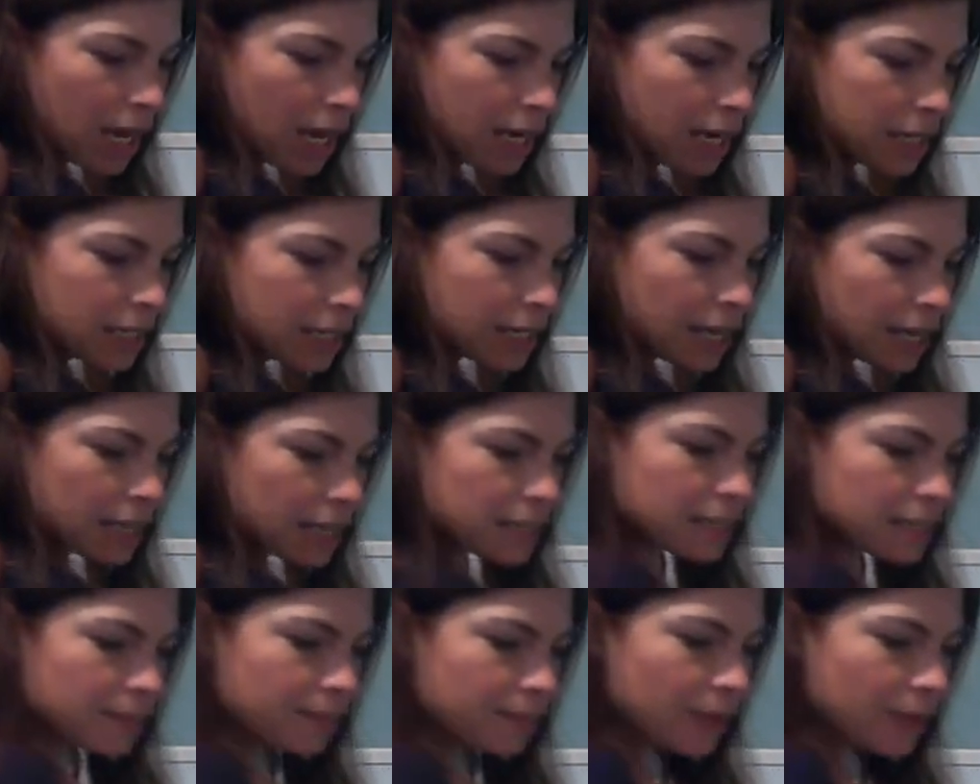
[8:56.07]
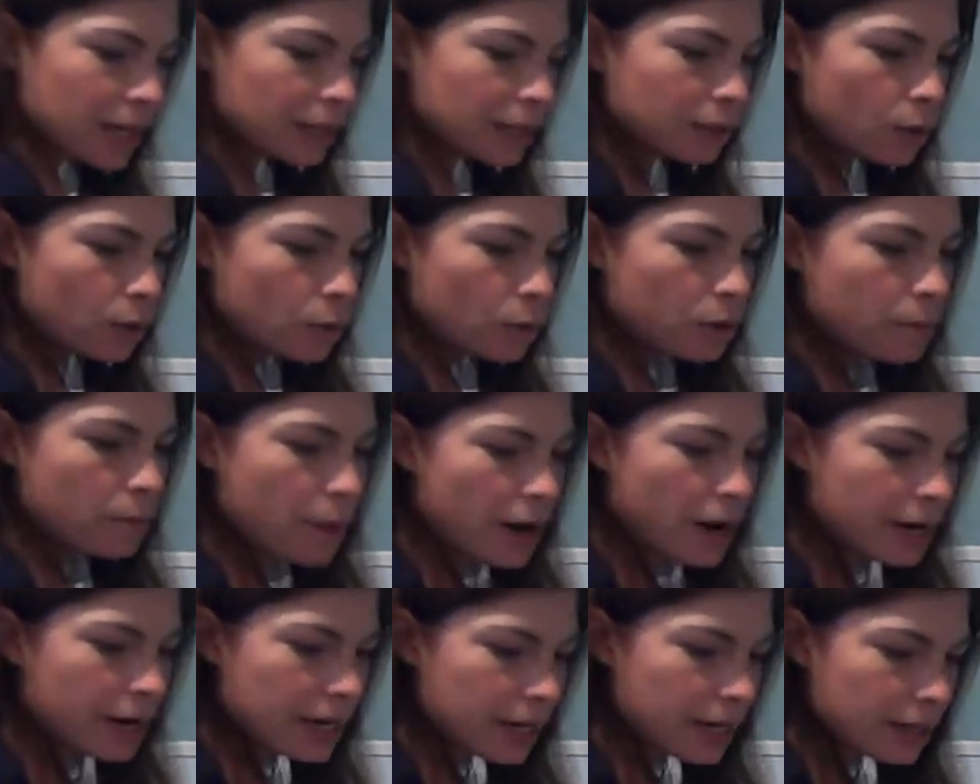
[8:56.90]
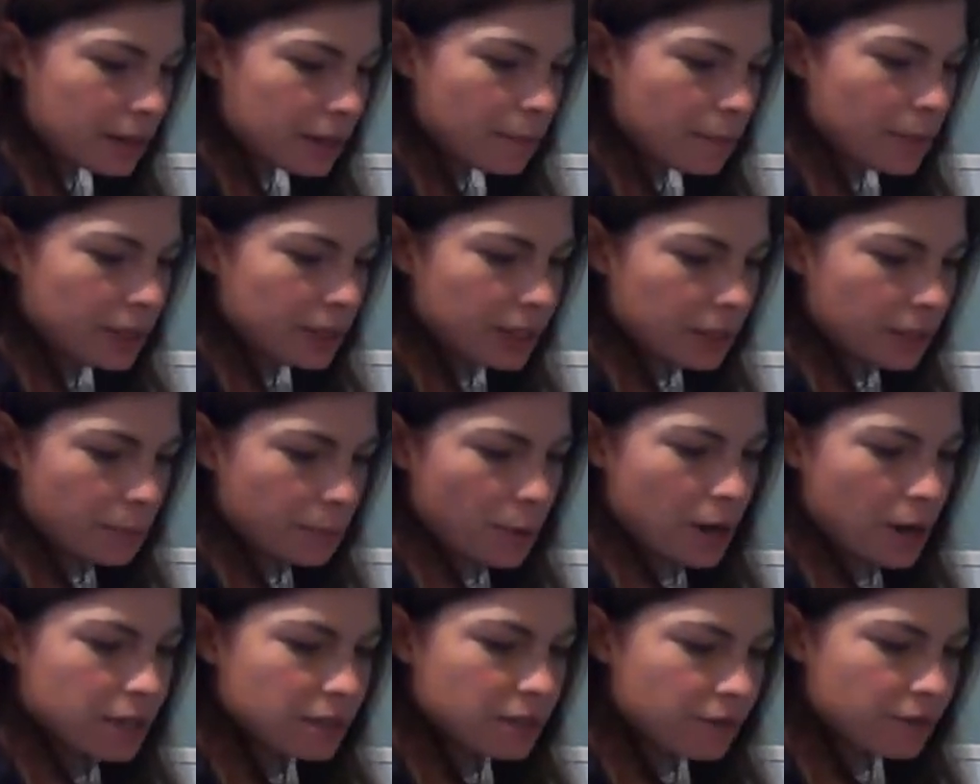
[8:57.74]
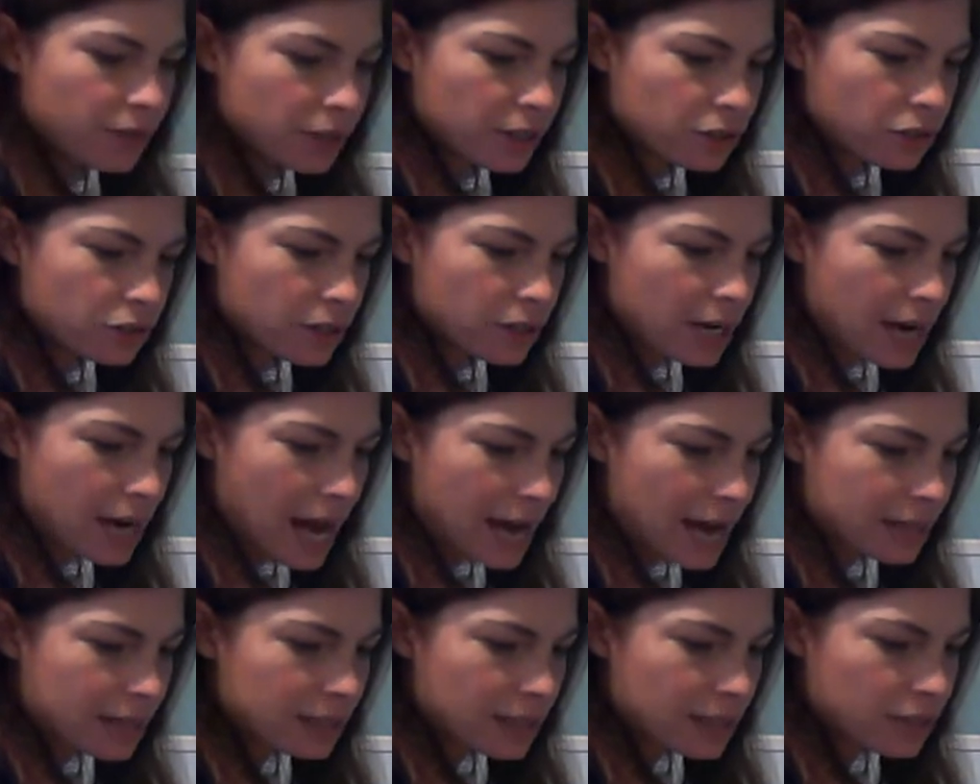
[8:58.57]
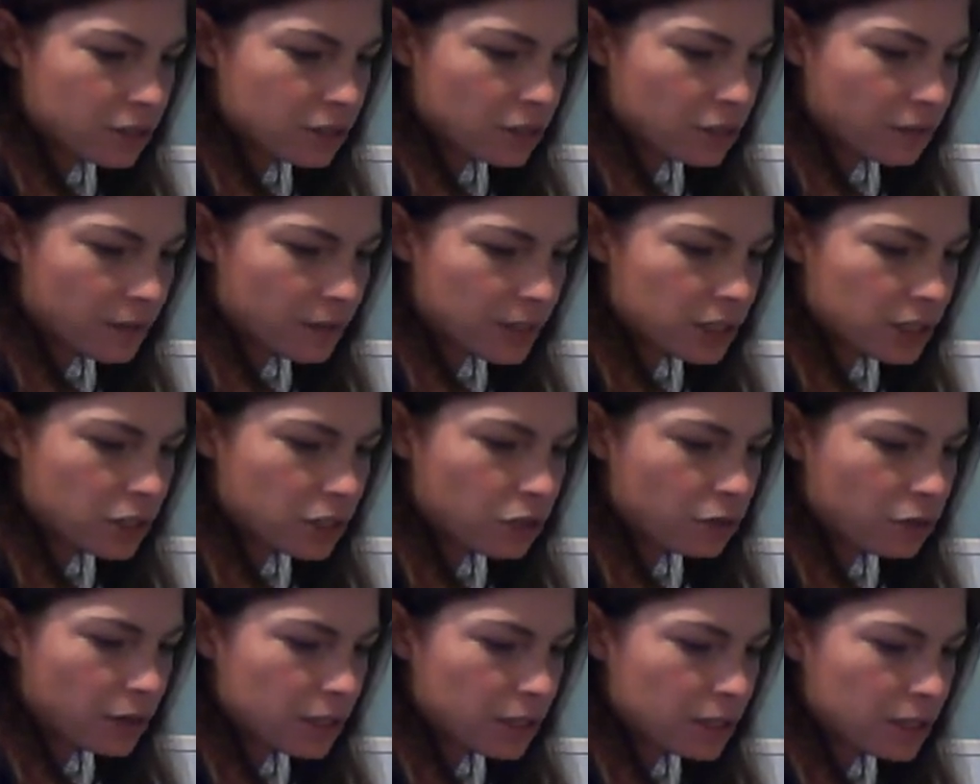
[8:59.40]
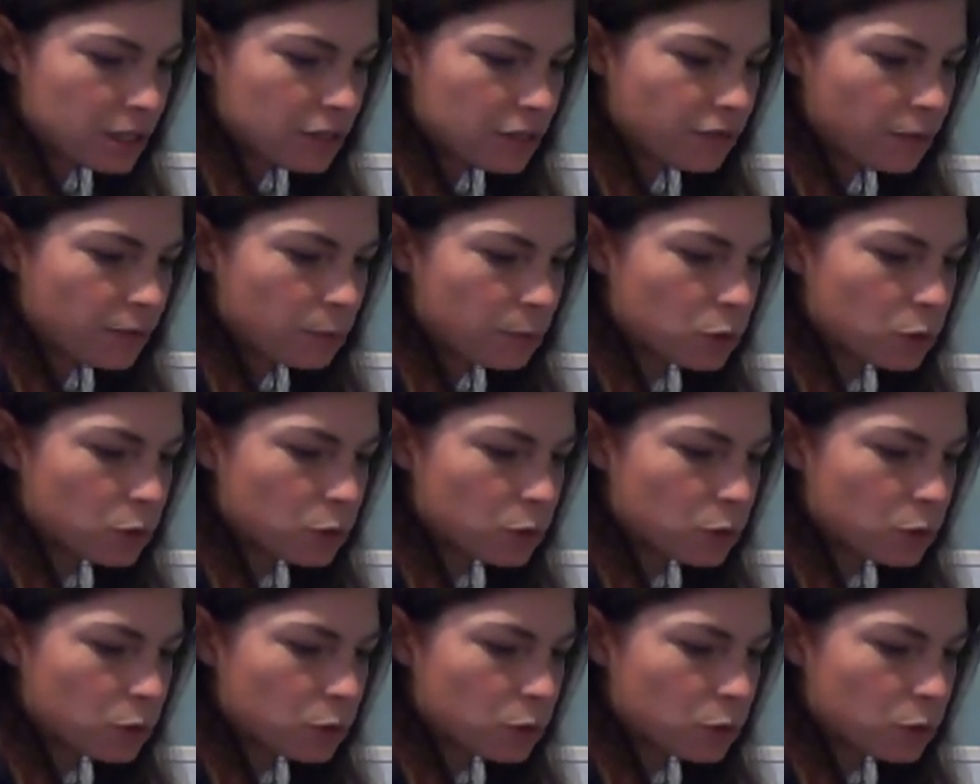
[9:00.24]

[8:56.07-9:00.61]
It says, in a local market, the monthly price of internet access service decreases from